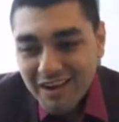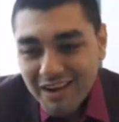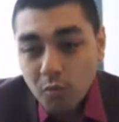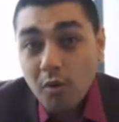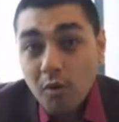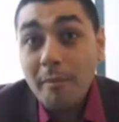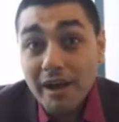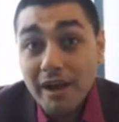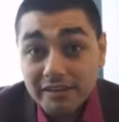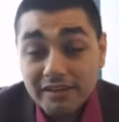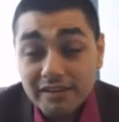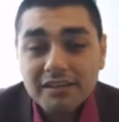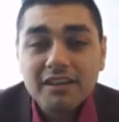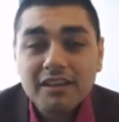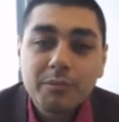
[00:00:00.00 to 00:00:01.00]
woman
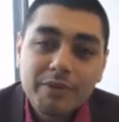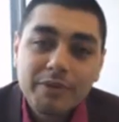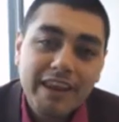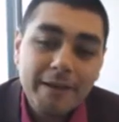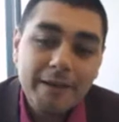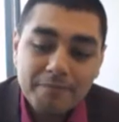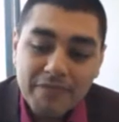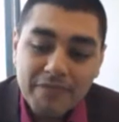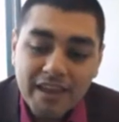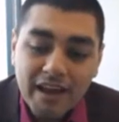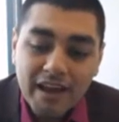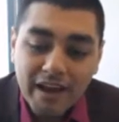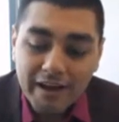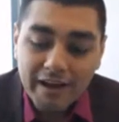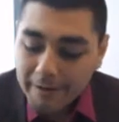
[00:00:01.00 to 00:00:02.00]
with an
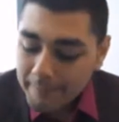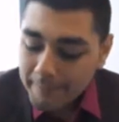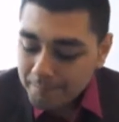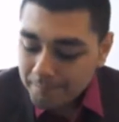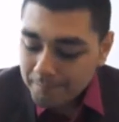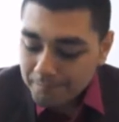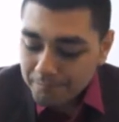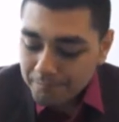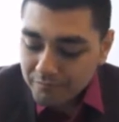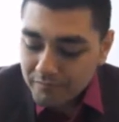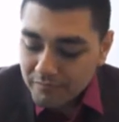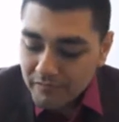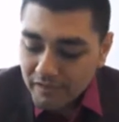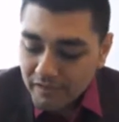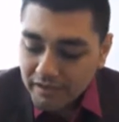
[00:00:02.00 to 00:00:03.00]
A, um,
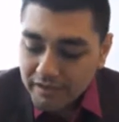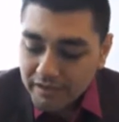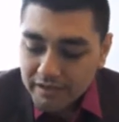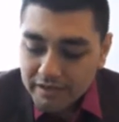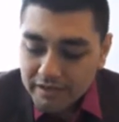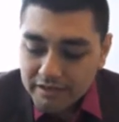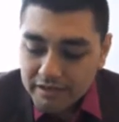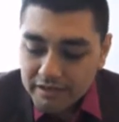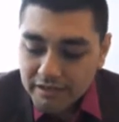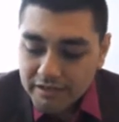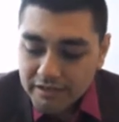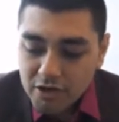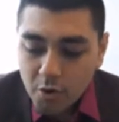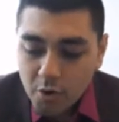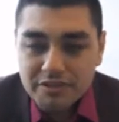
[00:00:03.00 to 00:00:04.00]

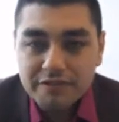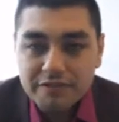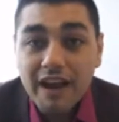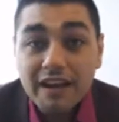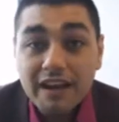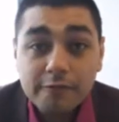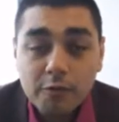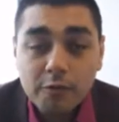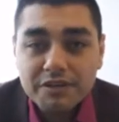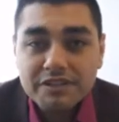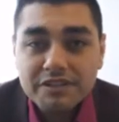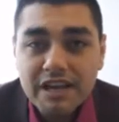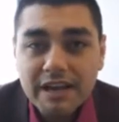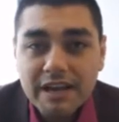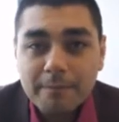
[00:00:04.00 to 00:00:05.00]
is always vying for his
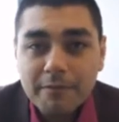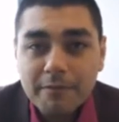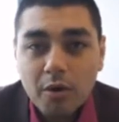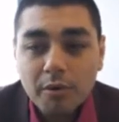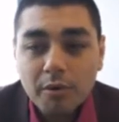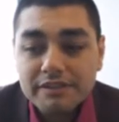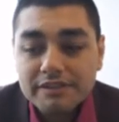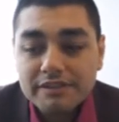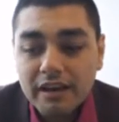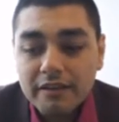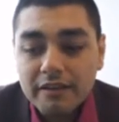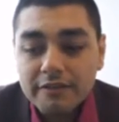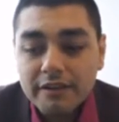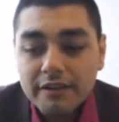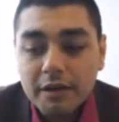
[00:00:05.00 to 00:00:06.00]
time, always kind
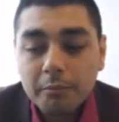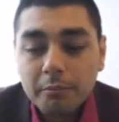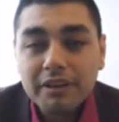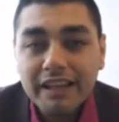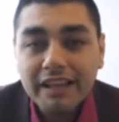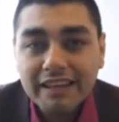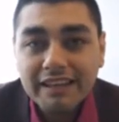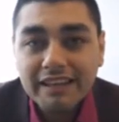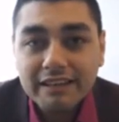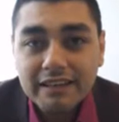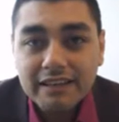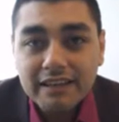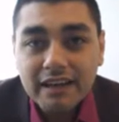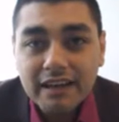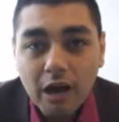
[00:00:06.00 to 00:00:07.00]
of complaining
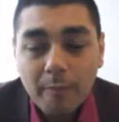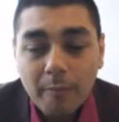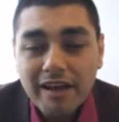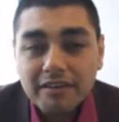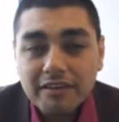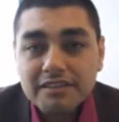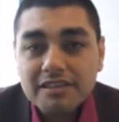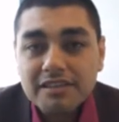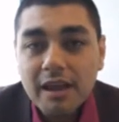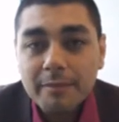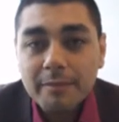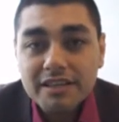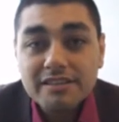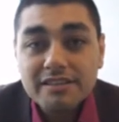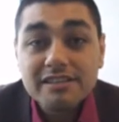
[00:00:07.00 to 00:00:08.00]
about the time he
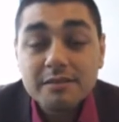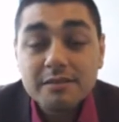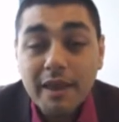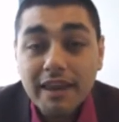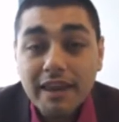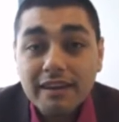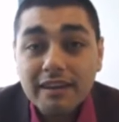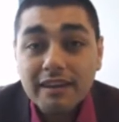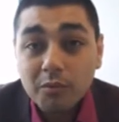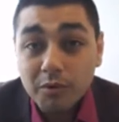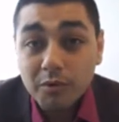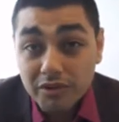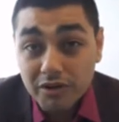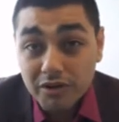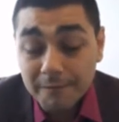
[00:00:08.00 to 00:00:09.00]
doesn't spend
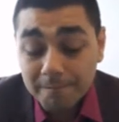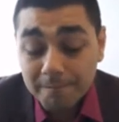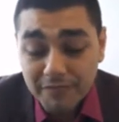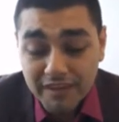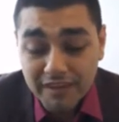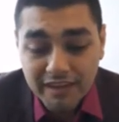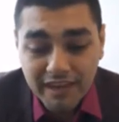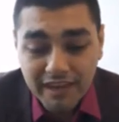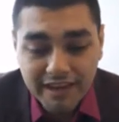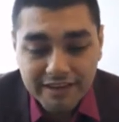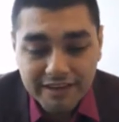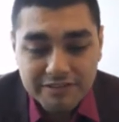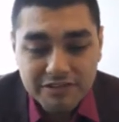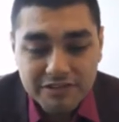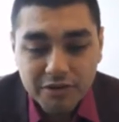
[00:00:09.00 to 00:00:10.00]
with her.
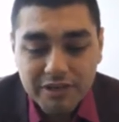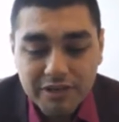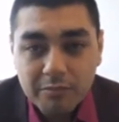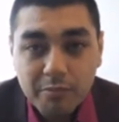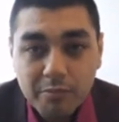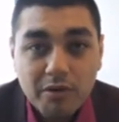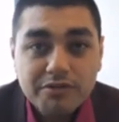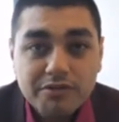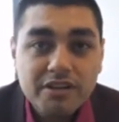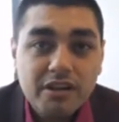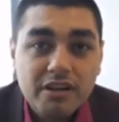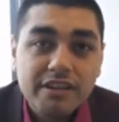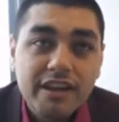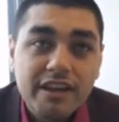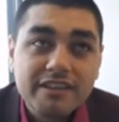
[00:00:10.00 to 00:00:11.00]
And so he had posted
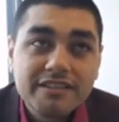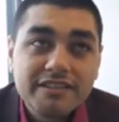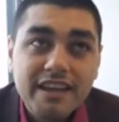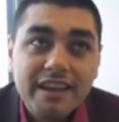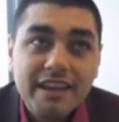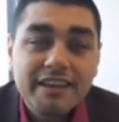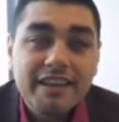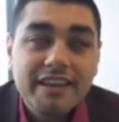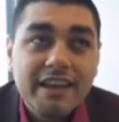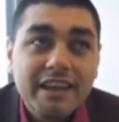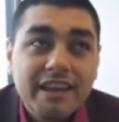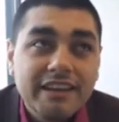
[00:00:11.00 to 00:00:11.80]
on there saying, you